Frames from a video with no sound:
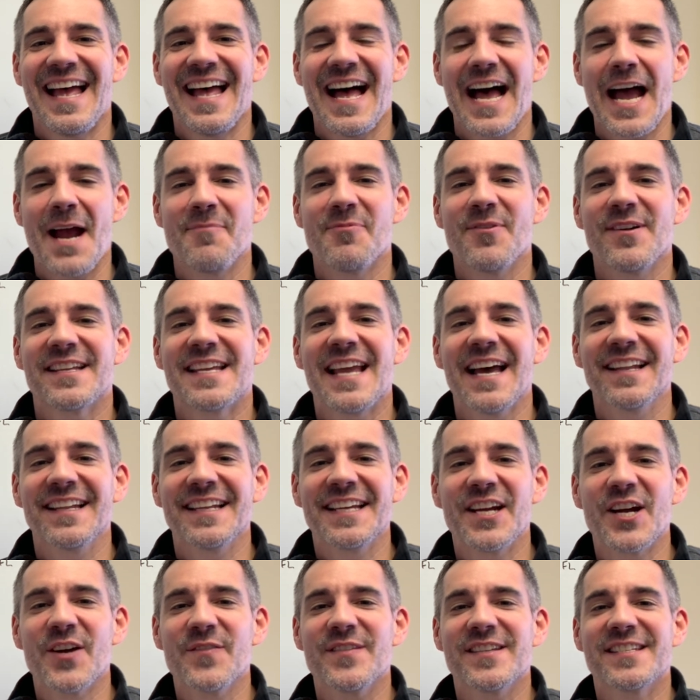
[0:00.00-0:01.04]
Hi, Brent Kelly
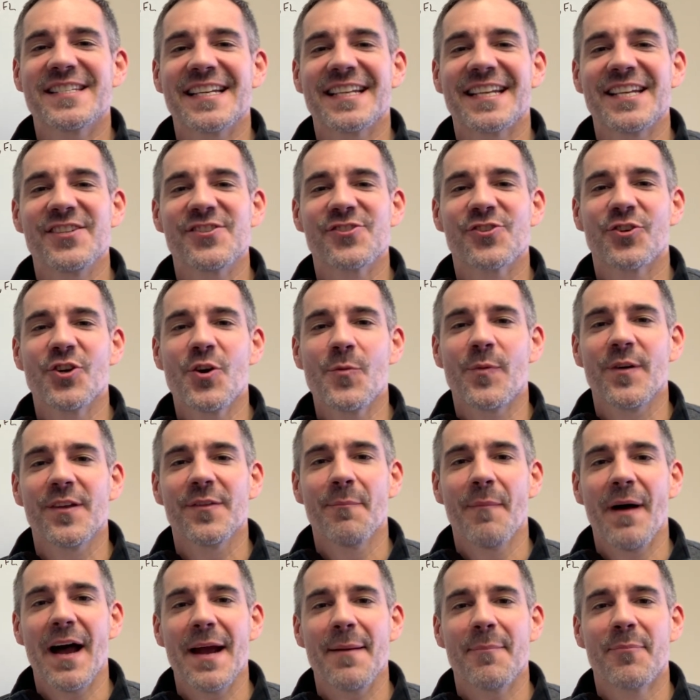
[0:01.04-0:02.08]
here at the Sitkins Group with
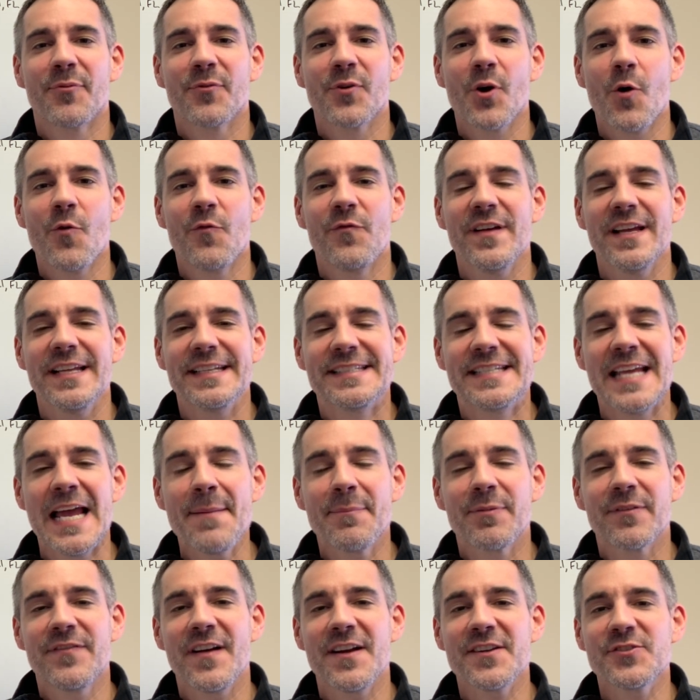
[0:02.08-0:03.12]
my ProFit tip,
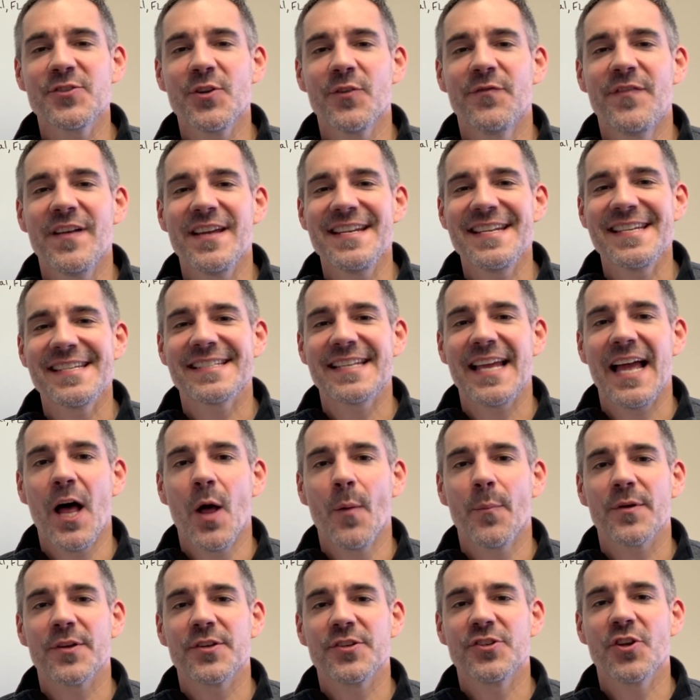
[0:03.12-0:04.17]
professional fitness to
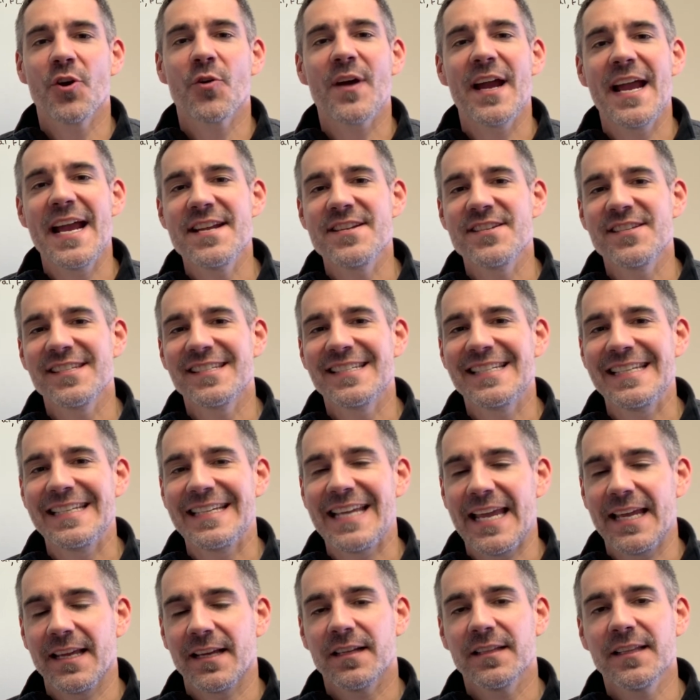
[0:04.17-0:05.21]
help your agency
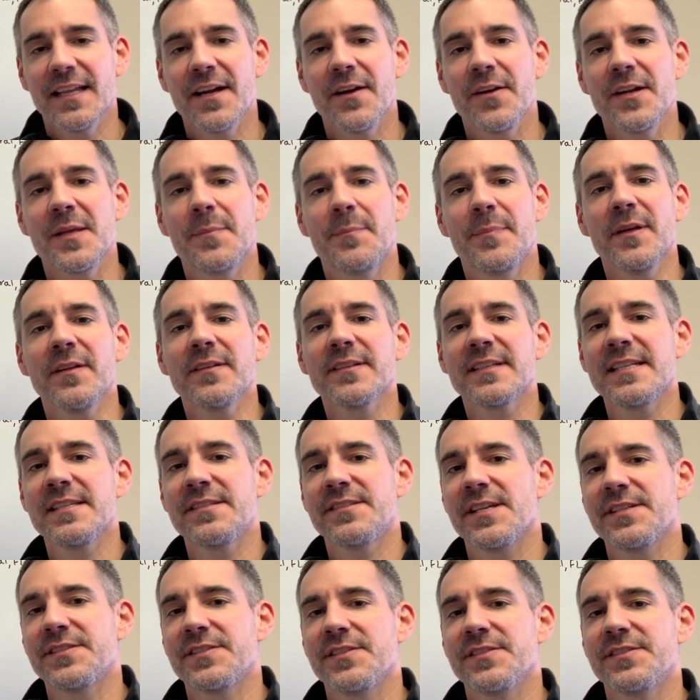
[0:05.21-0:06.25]
gain clarity, build
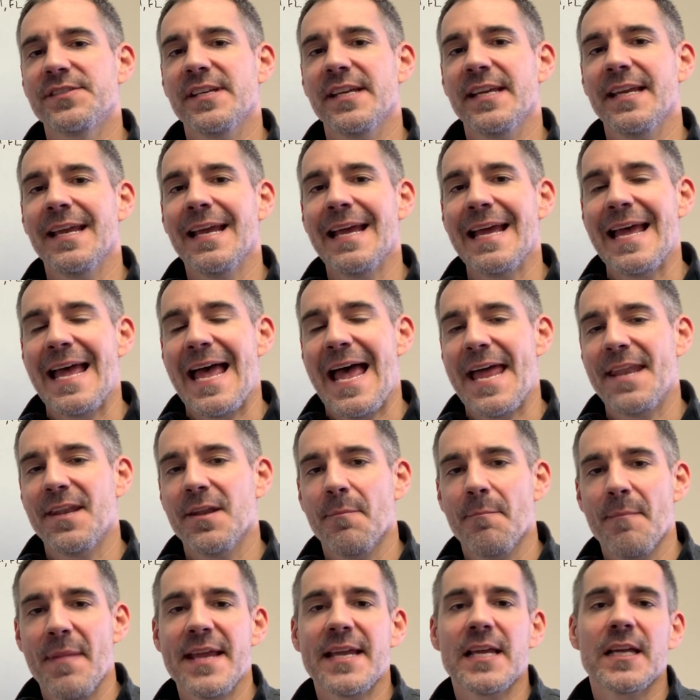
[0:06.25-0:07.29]
consistency, and to
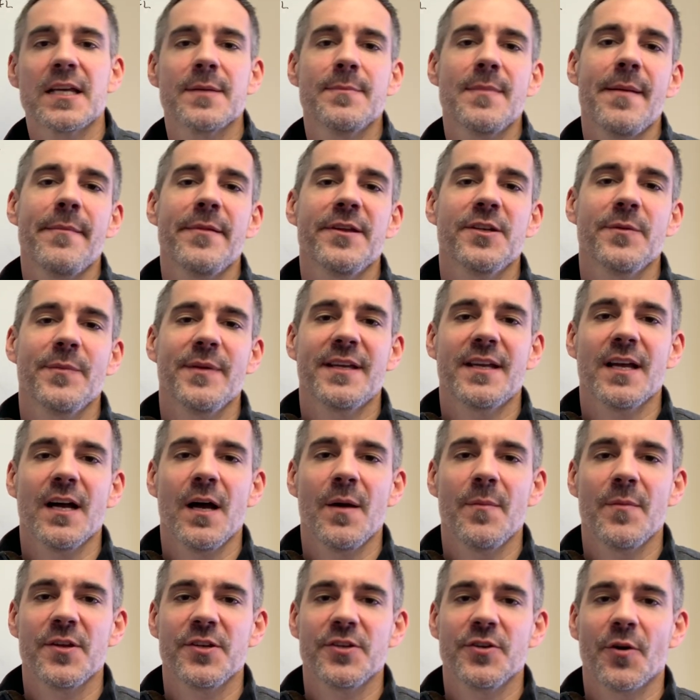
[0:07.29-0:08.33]
make a commitment to
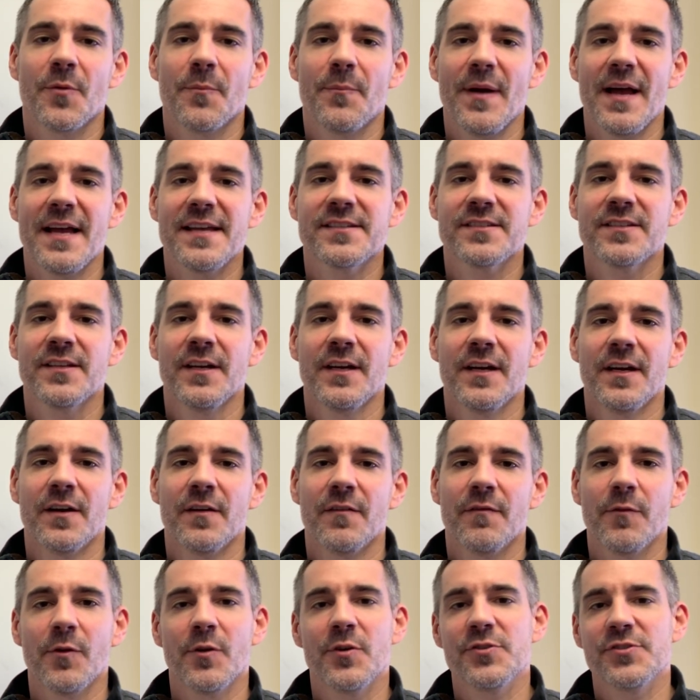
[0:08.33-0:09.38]
become your best
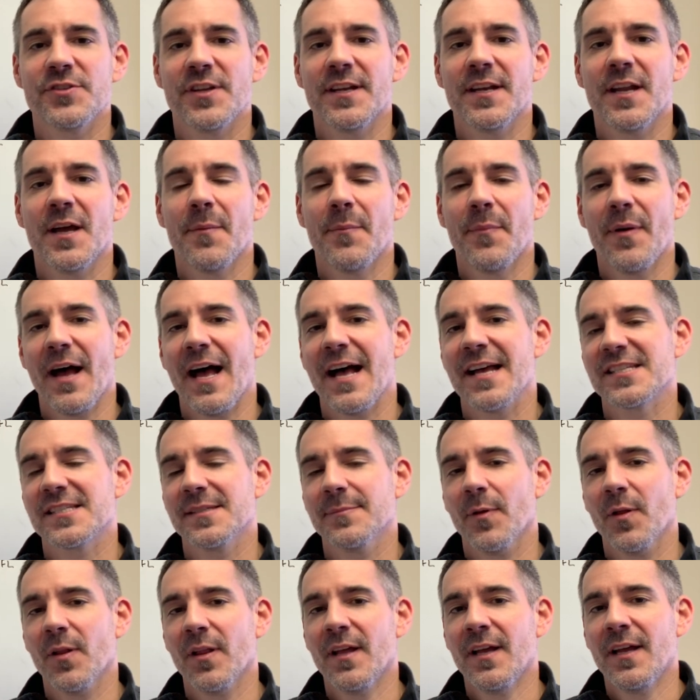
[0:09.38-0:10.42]
version
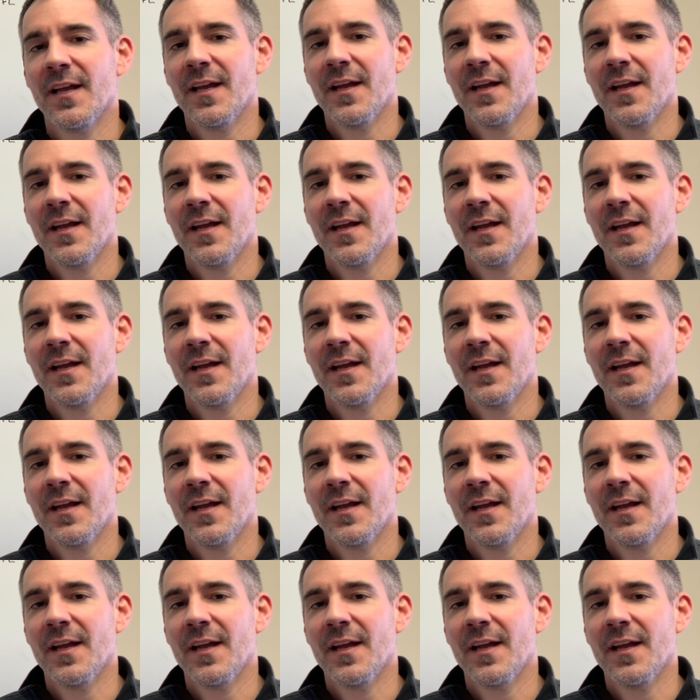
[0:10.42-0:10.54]
possible.